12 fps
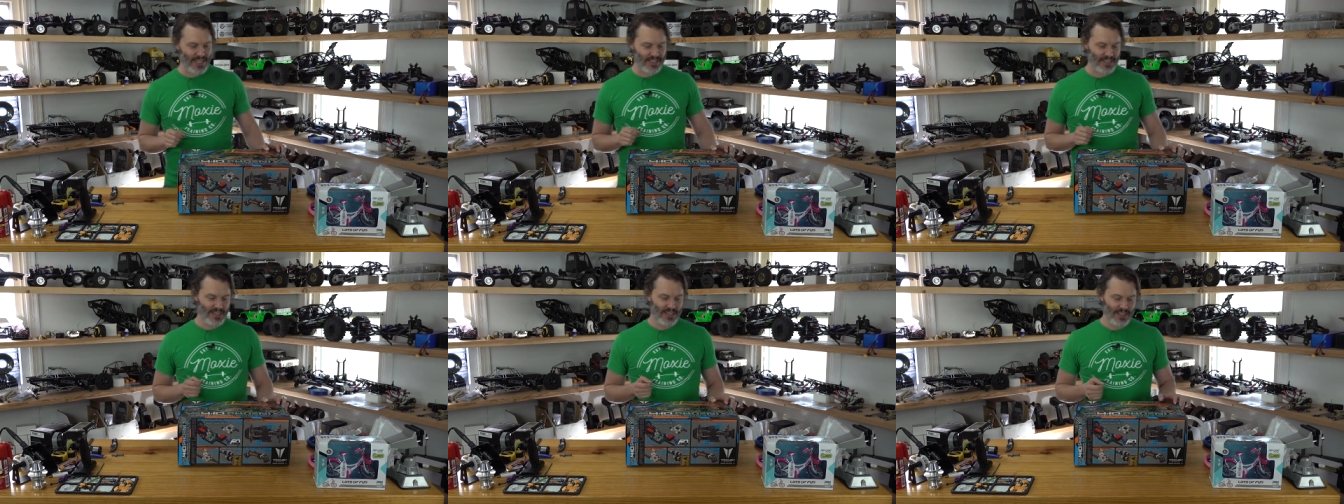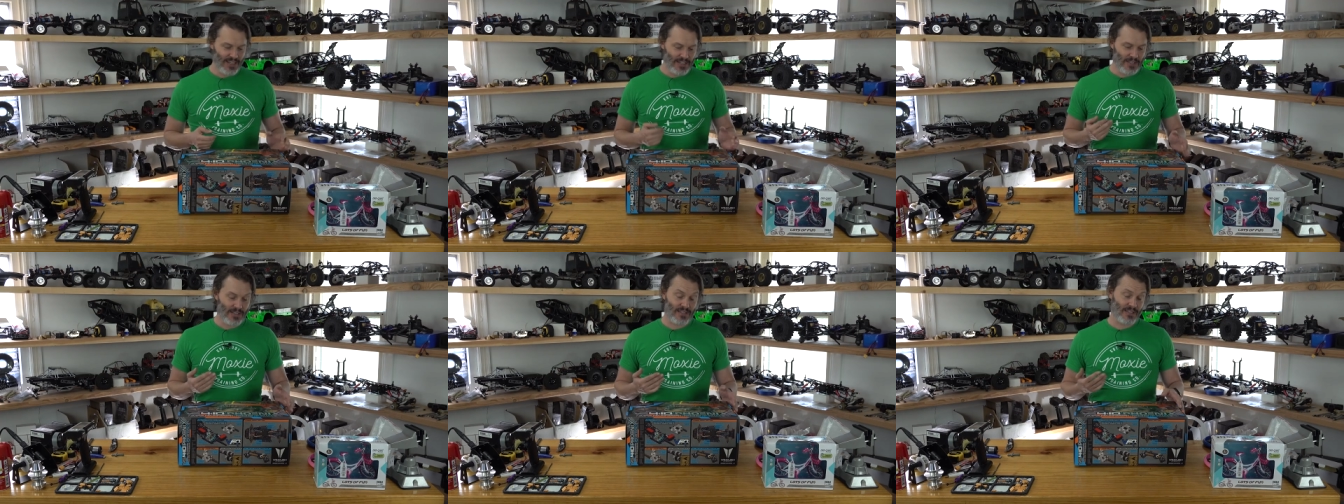that
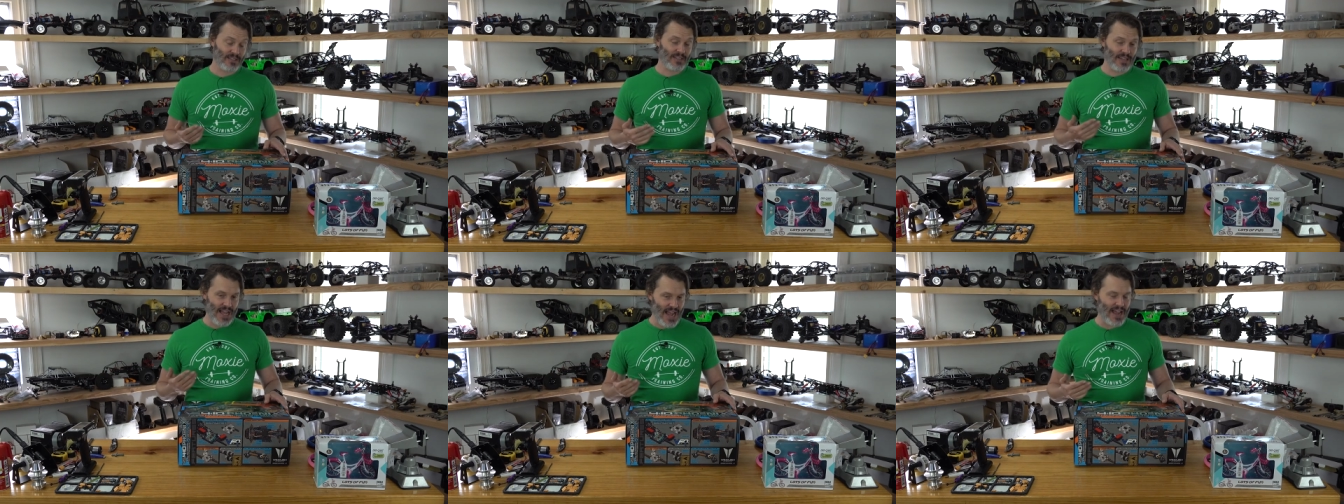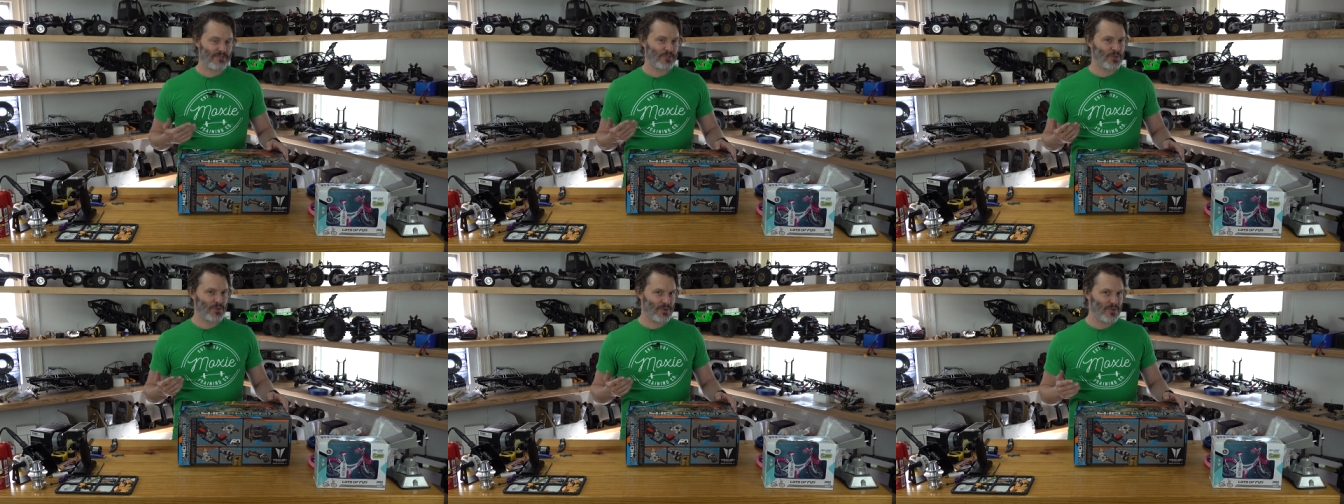
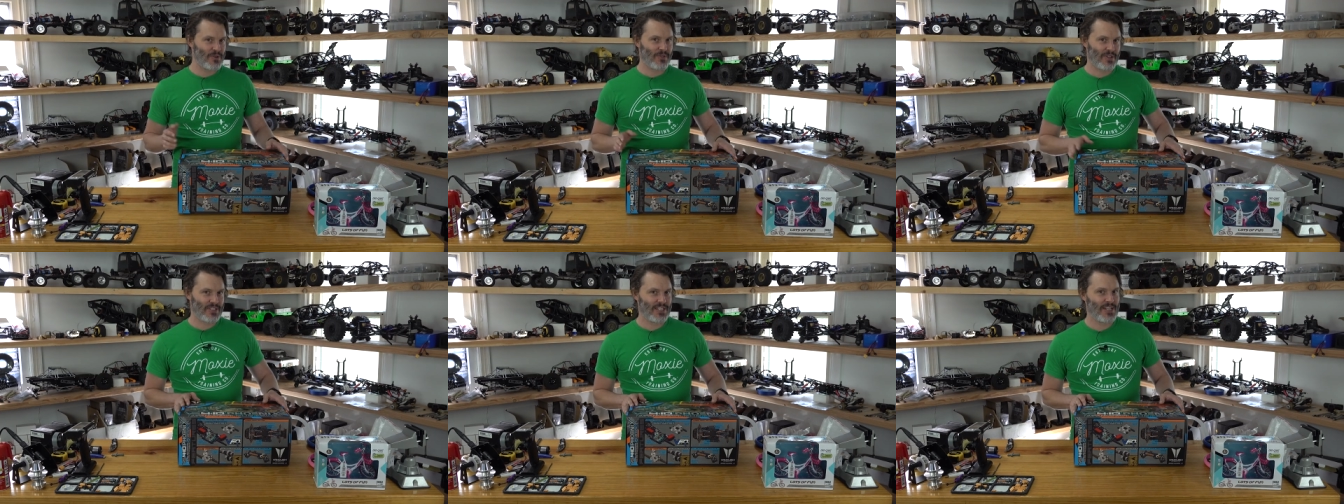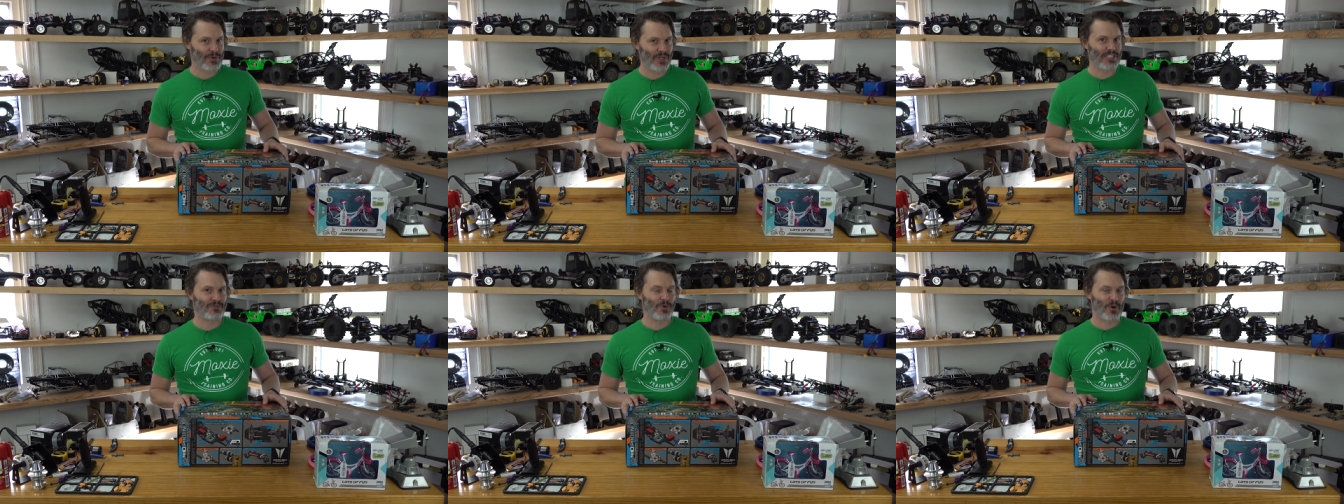after the
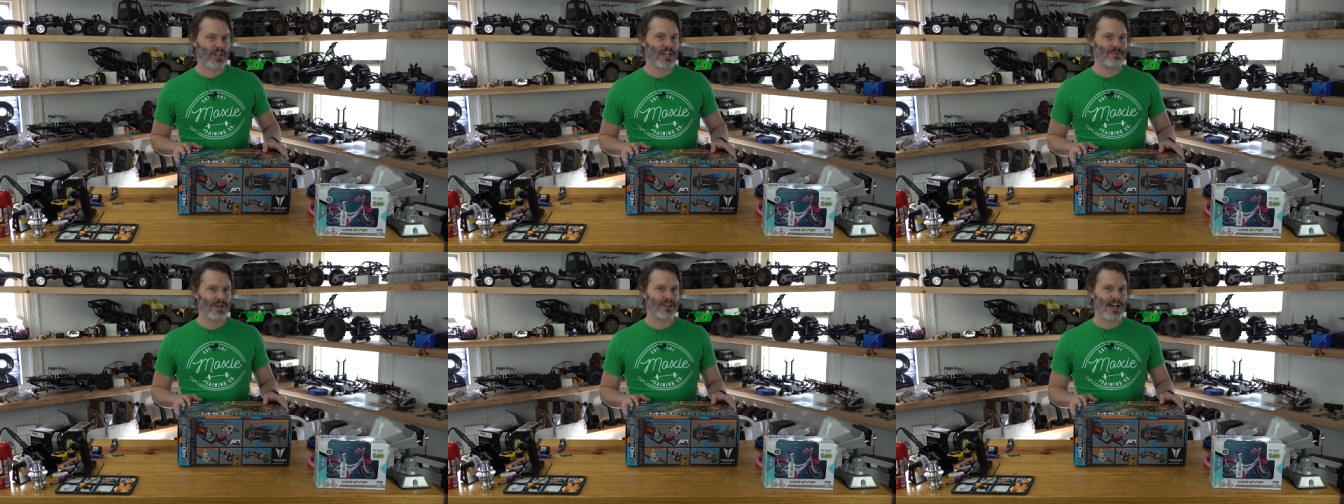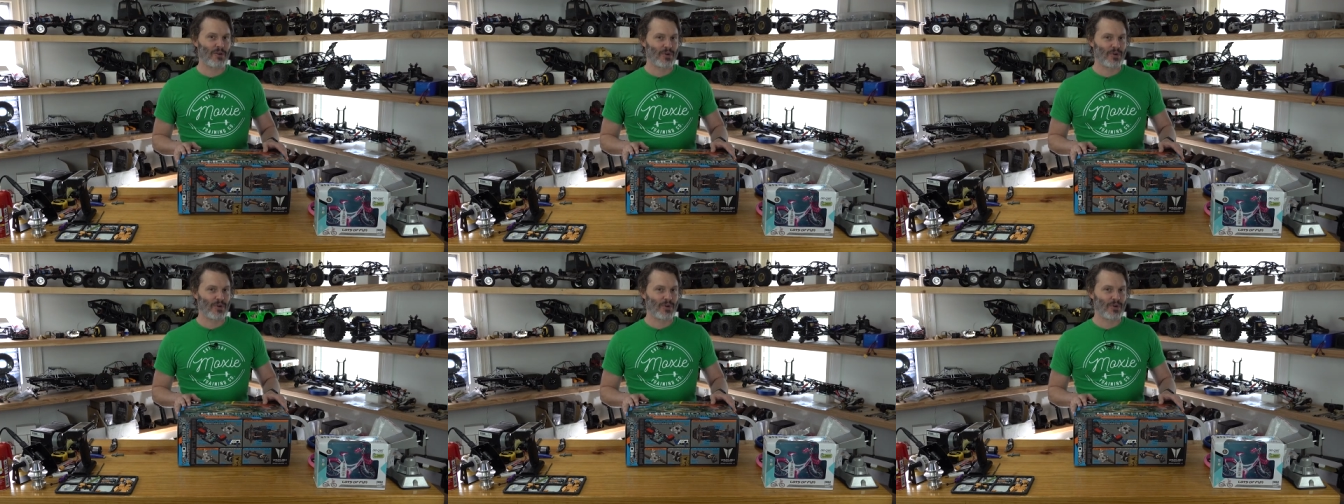TRX4 came out,